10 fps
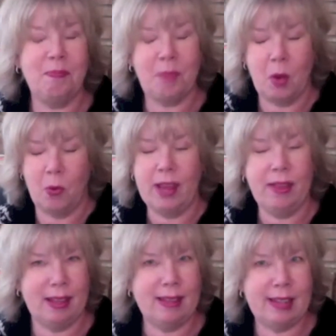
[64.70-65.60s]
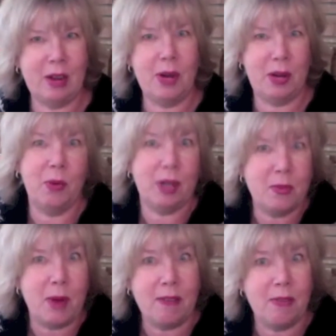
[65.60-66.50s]
width, so it worked
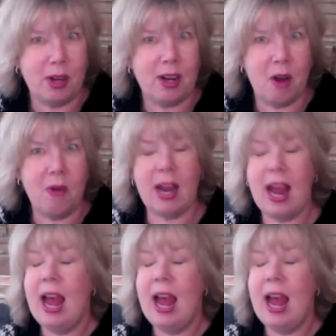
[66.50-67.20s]
well for a coat.